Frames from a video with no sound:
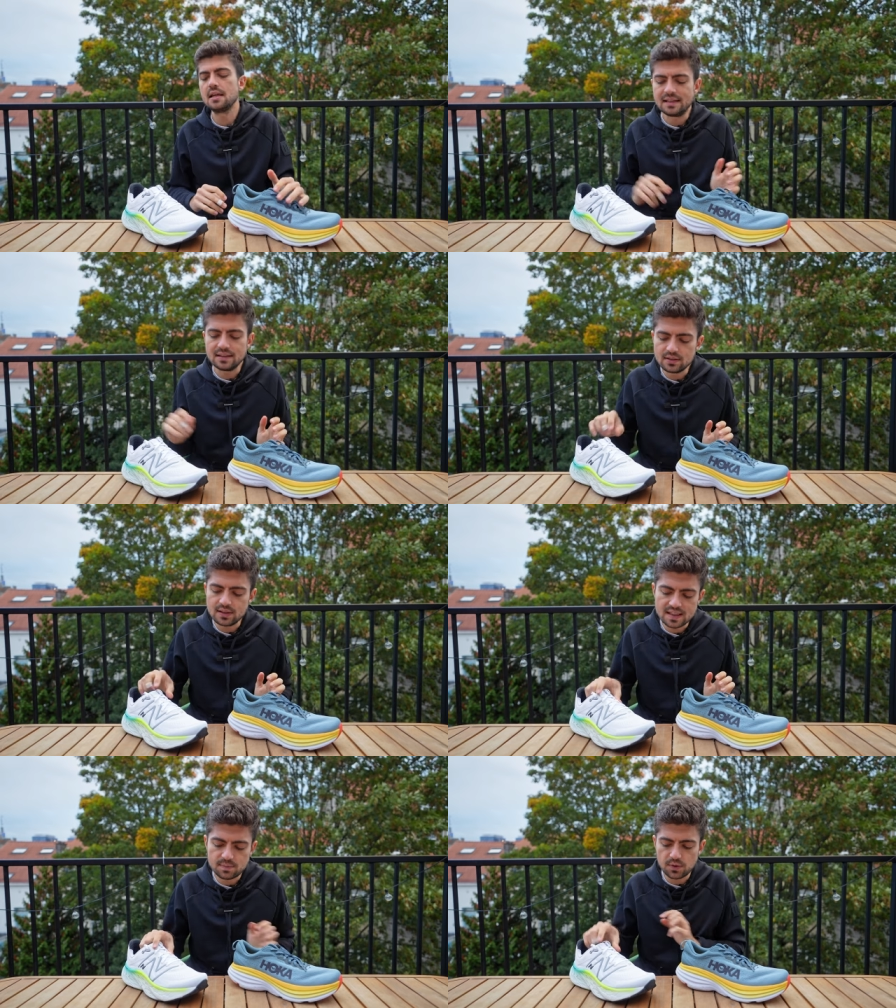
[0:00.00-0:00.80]
I didn't
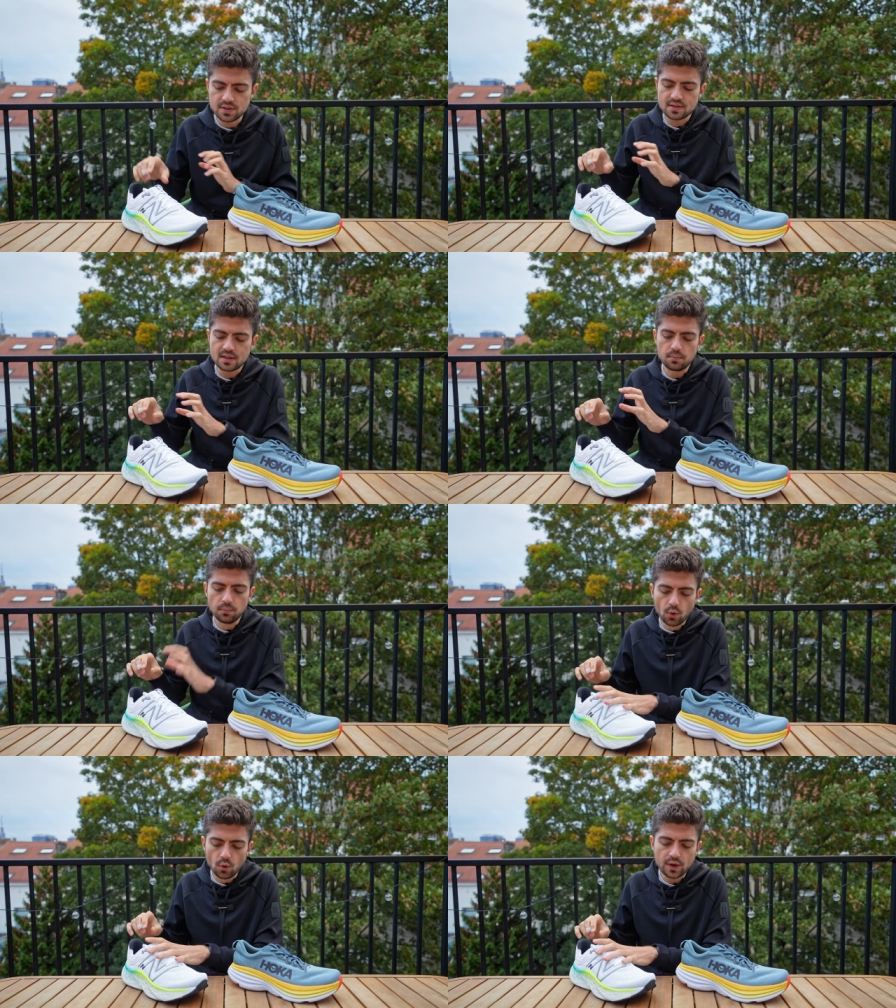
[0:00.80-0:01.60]
experience them
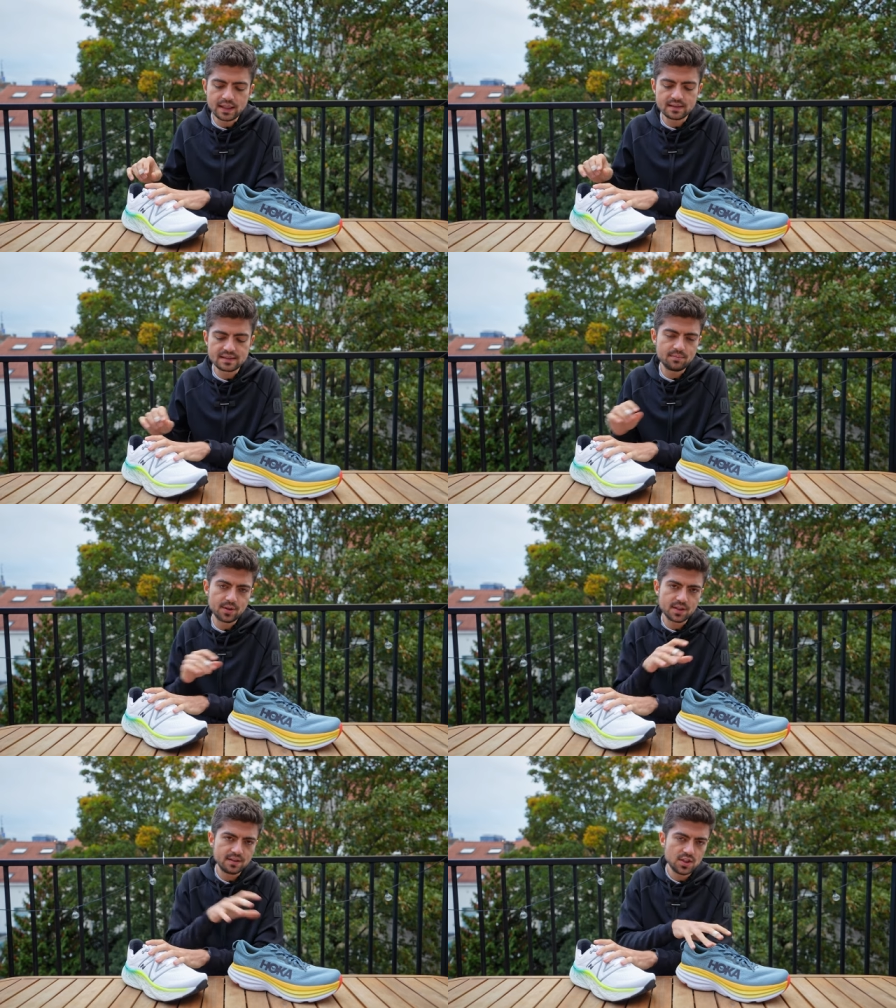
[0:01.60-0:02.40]
more in
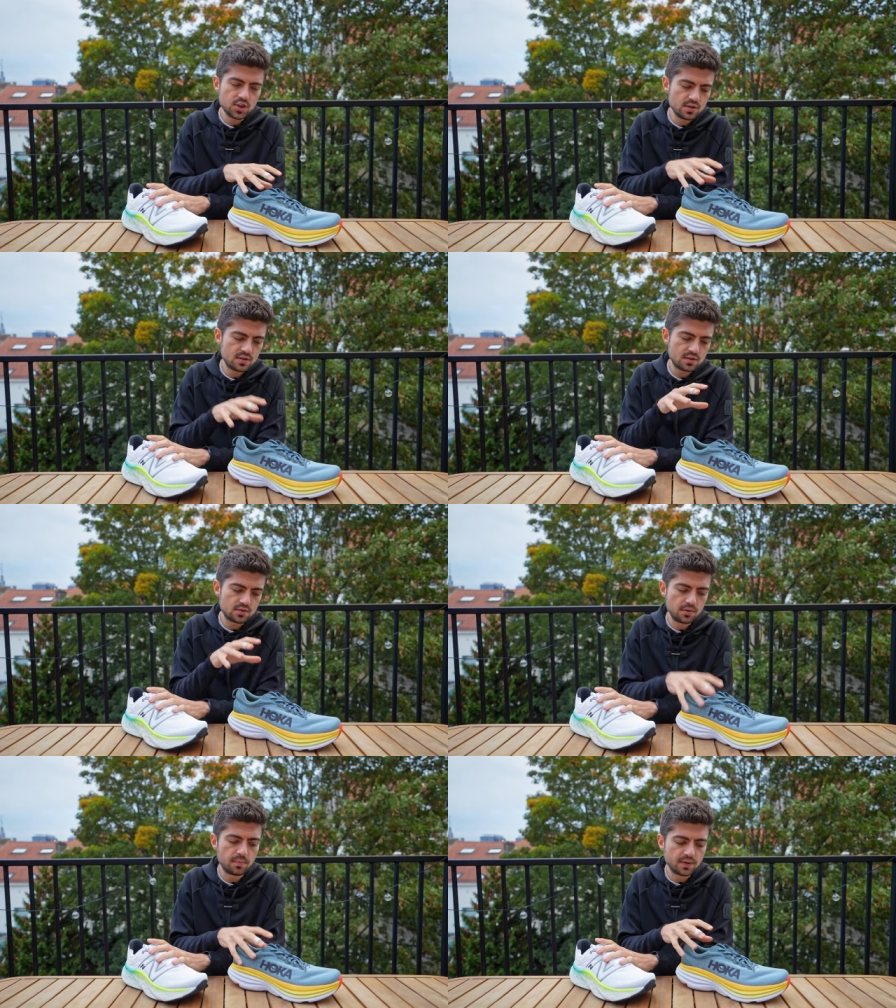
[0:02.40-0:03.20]
similar conditions
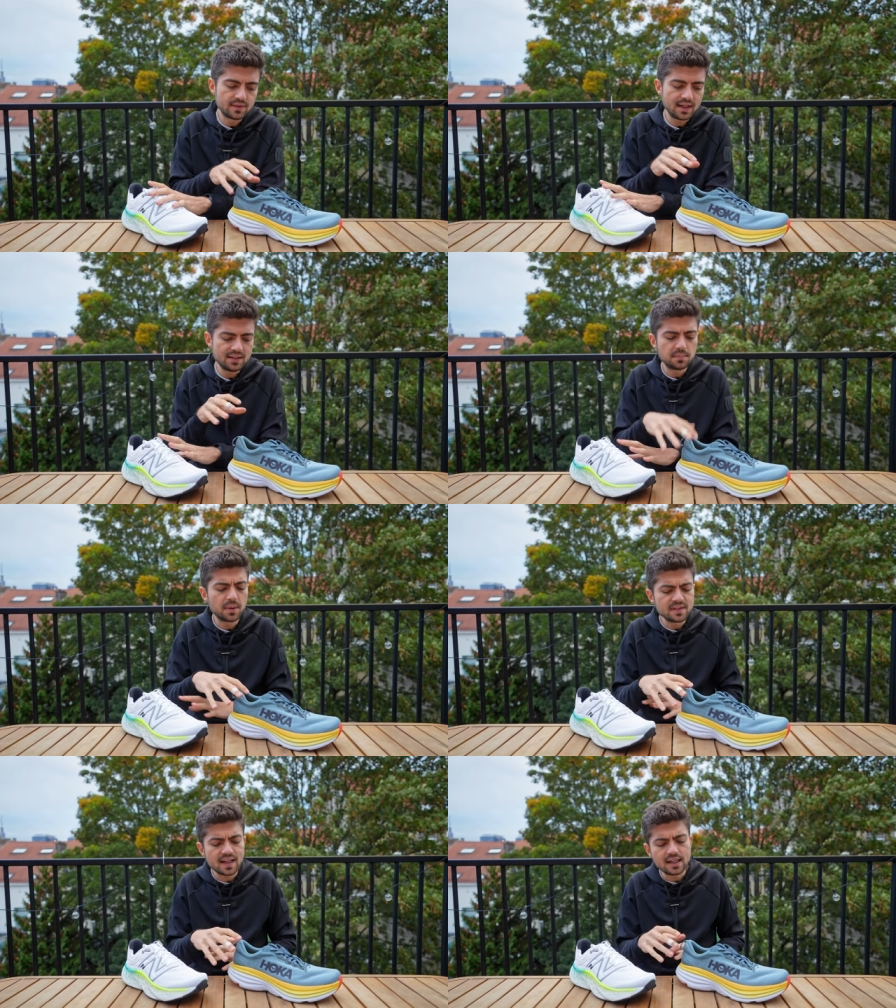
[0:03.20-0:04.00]
to the Bondi. The
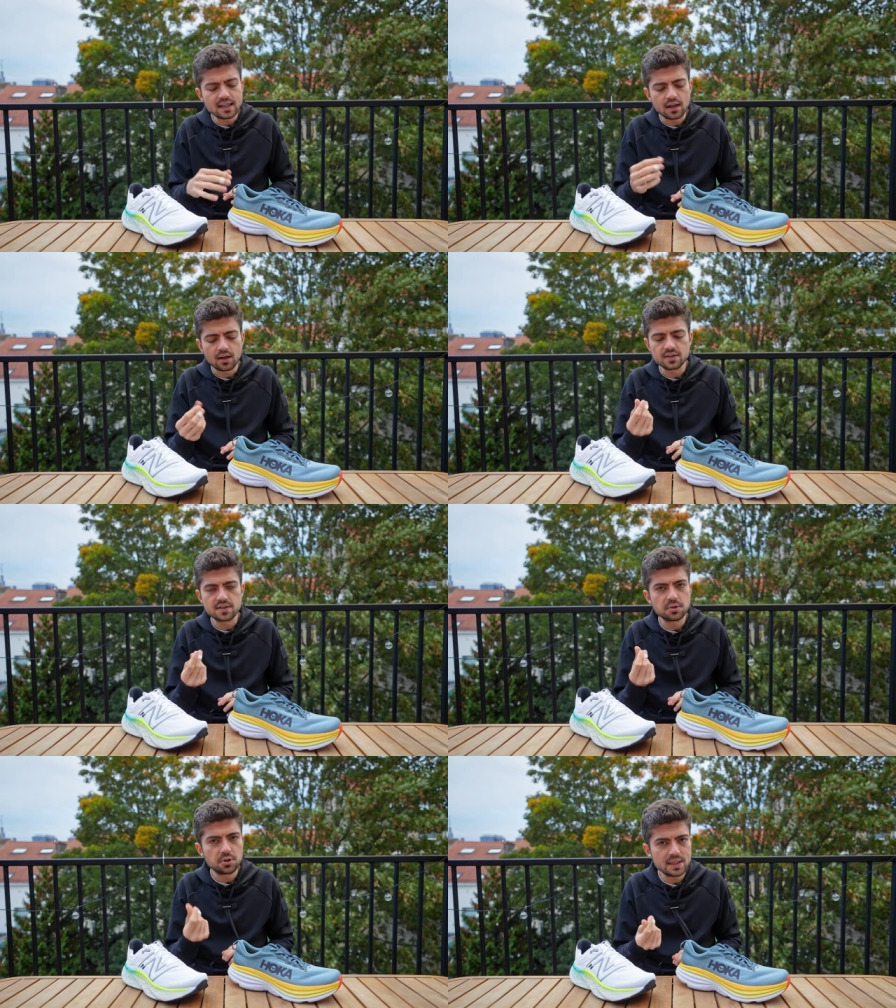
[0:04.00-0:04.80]
Bondi on
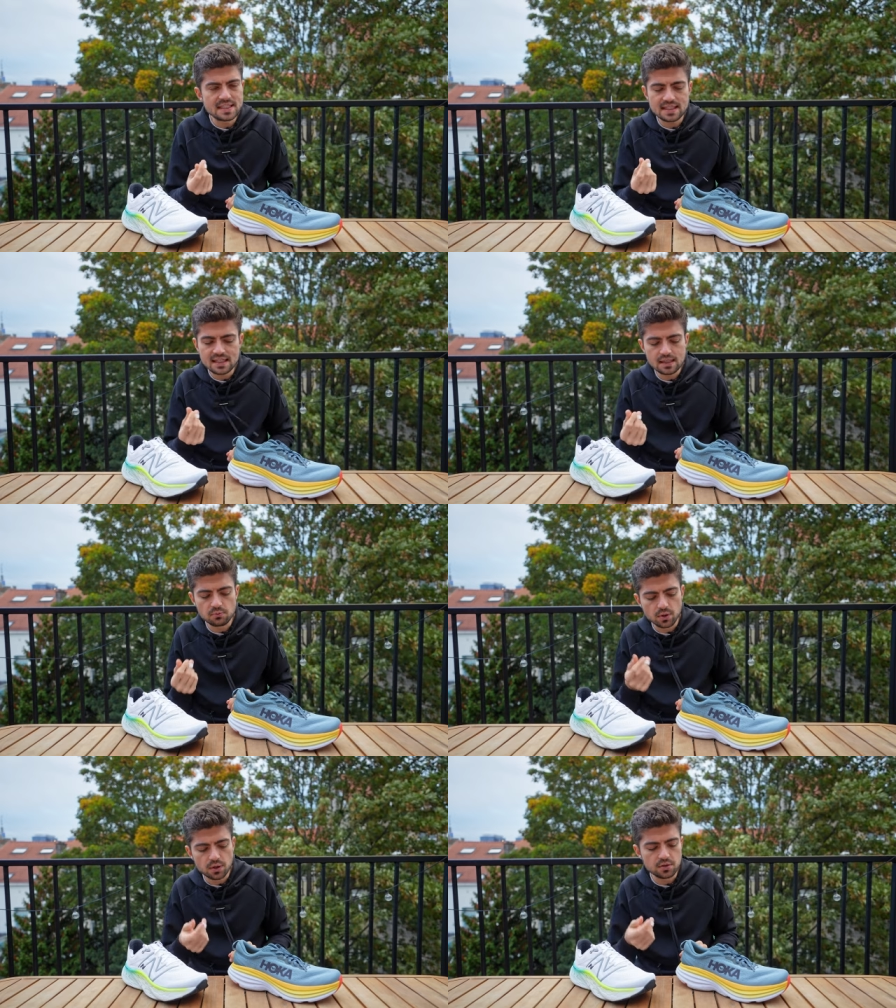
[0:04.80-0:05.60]
some greasy
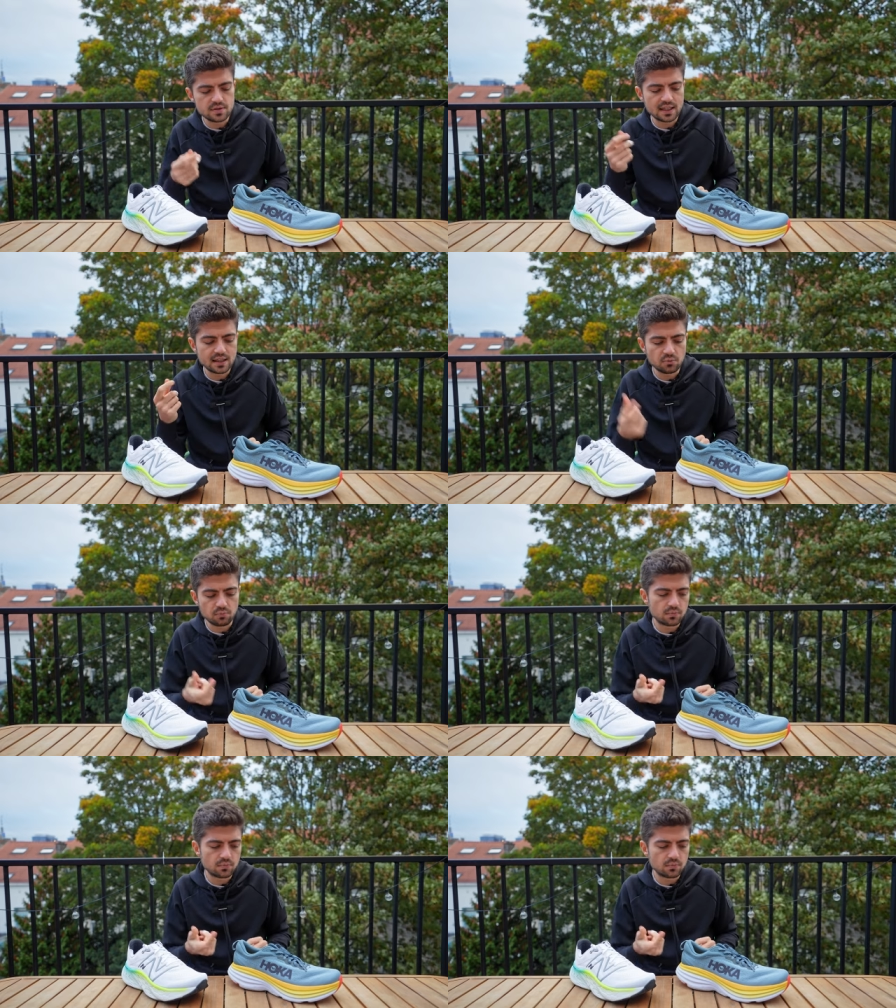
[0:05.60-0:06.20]
roads and,